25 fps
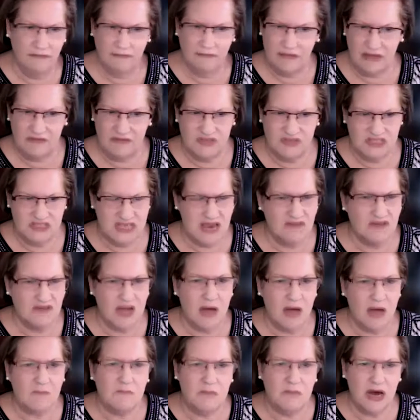they've saved
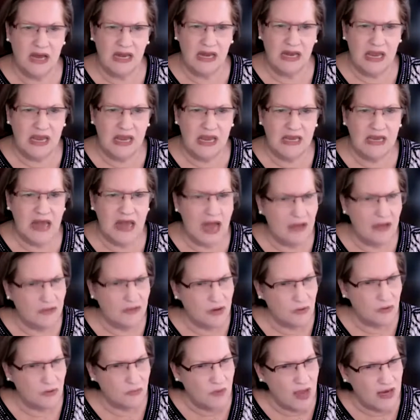up money and now they're